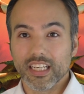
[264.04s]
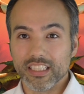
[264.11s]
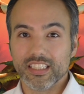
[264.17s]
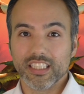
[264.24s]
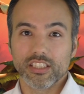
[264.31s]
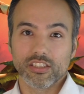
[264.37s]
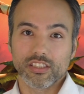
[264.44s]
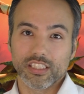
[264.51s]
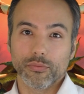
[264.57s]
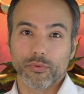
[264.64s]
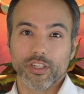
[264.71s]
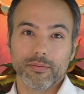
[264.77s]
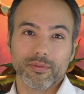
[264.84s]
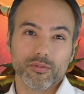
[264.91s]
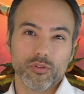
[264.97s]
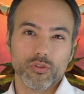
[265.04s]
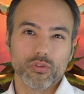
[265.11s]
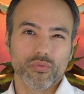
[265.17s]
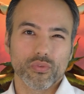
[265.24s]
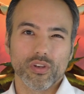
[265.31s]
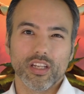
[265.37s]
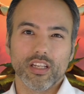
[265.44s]
Additionally, we're going to be able
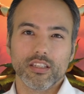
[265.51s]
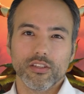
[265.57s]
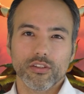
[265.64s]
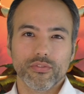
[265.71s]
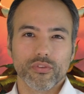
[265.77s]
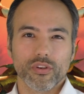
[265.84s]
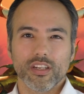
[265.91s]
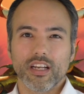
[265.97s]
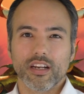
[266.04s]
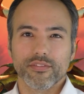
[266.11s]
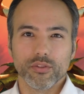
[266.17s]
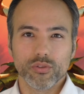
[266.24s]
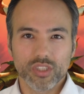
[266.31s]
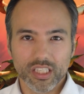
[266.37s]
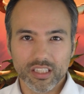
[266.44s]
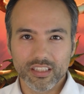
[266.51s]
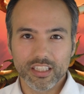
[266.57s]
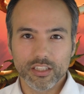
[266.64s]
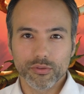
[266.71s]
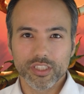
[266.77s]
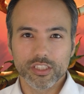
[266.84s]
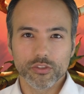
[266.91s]
to look for a lot of utility
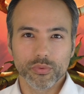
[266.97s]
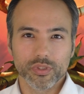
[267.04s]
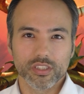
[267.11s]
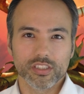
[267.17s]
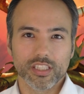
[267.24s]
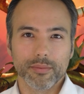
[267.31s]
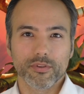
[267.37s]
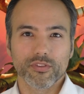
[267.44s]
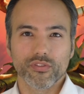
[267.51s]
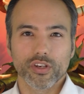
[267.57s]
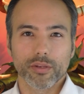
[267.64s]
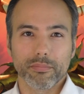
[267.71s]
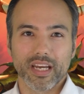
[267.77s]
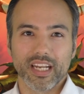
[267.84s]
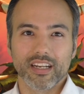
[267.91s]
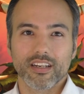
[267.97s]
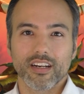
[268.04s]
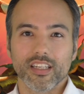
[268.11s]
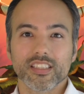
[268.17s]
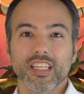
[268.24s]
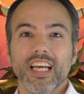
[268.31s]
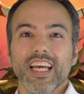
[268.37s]
creatures with the same converted mana
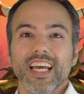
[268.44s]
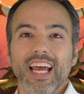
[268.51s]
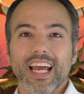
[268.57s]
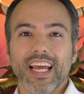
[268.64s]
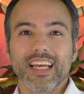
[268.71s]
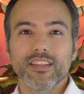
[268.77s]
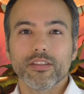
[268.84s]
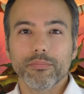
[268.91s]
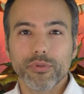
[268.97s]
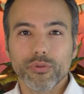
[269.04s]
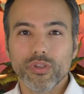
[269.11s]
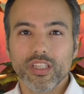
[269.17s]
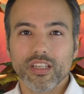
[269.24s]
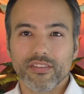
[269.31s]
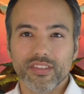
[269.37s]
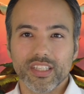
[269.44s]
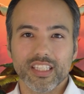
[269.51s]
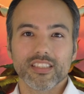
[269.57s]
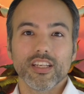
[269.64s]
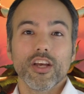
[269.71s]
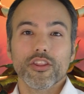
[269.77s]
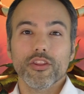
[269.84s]
cost. And the beauty of it
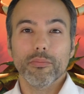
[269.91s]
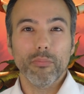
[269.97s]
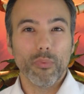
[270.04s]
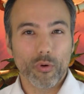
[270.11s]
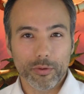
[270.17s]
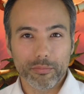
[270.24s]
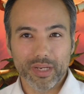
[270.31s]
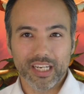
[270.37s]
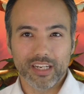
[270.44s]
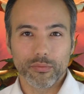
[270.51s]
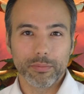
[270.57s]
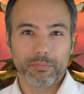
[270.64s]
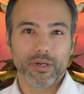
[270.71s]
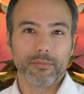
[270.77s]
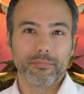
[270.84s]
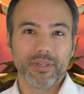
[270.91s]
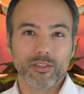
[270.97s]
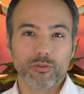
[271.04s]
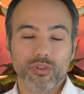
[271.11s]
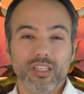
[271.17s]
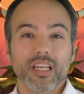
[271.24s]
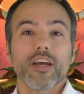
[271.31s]
is, the more mana we pump
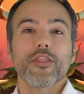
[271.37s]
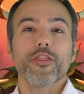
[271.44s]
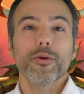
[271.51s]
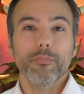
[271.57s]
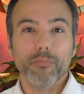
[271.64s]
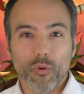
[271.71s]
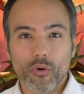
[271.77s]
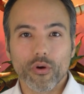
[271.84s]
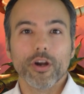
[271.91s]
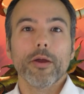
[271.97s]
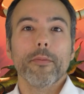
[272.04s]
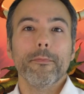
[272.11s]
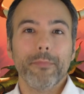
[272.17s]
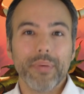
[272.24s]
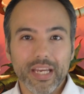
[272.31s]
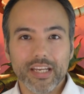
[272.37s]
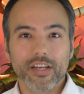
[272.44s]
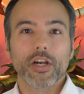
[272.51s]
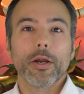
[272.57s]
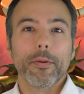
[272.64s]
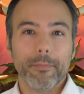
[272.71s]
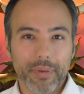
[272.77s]
into it, the more
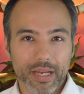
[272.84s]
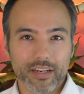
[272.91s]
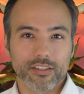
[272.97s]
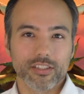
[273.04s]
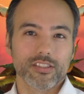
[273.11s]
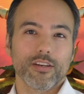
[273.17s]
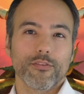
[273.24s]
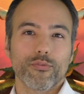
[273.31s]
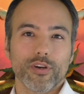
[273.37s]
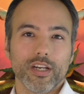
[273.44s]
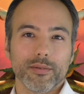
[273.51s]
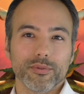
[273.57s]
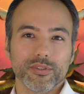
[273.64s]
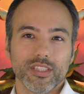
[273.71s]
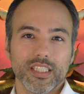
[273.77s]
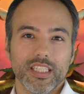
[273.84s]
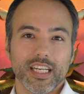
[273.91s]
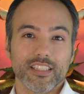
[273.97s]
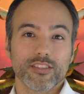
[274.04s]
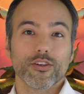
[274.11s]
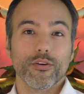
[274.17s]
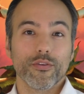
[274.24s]
bigger, better stuff we're able to
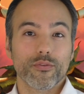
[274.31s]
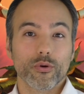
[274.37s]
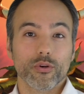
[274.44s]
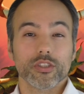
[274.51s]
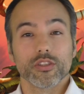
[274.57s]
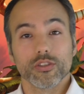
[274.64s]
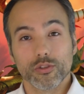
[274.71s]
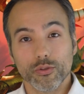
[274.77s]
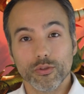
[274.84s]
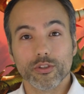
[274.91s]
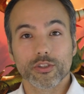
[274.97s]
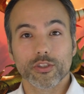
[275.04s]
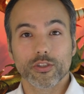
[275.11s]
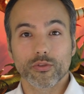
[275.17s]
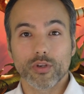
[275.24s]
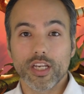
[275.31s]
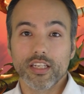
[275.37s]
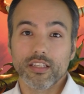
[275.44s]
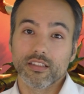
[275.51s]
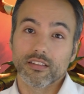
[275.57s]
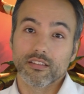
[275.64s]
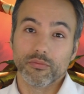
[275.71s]
get. So of course, tutors are
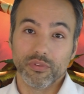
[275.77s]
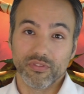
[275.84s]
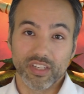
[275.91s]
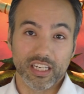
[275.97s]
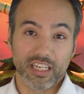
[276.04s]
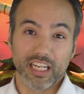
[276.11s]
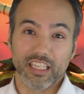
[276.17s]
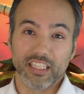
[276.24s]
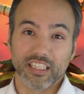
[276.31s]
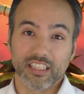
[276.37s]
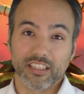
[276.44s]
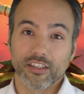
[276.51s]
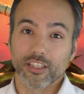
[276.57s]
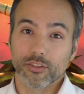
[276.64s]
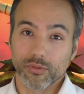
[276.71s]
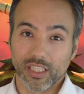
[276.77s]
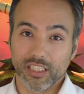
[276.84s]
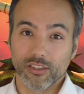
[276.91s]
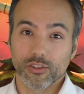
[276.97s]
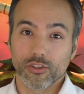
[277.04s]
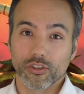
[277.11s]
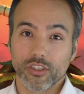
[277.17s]
great. We've got 99 cards we'd
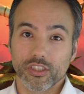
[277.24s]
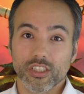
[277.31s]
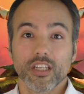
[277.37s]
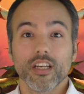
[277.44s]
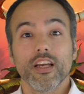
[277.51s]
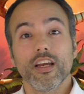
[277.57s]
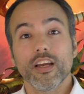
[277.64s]
like to search.